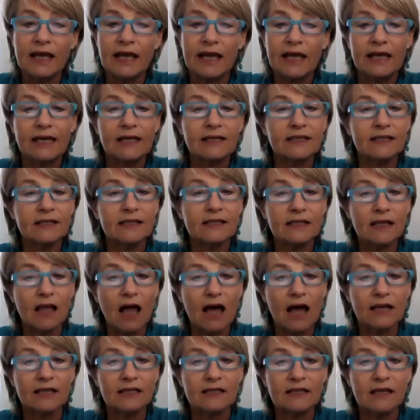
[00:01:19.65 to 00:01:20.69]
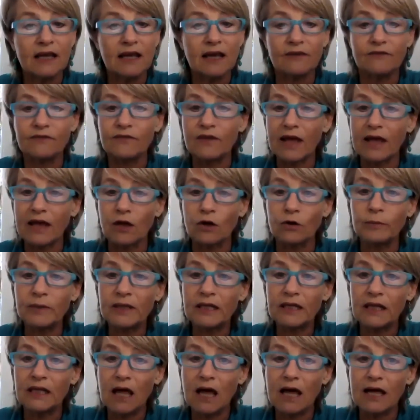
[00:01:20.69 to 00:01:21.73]
here's a slice of Naomi
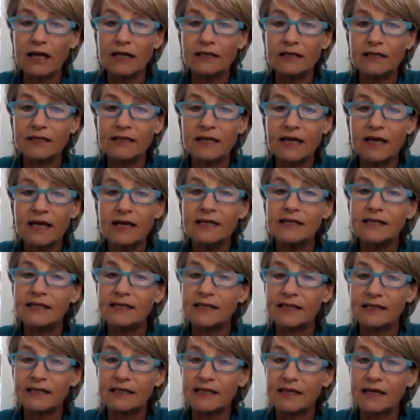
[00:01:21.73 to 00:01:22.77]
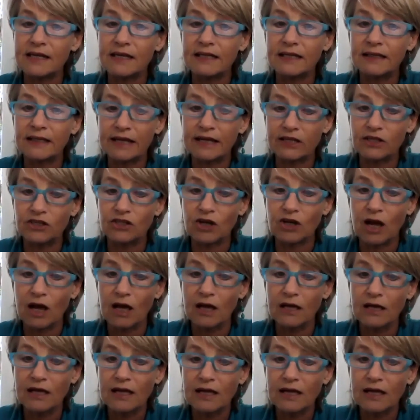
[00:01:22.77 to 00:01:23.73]
Klein's 16 lecture.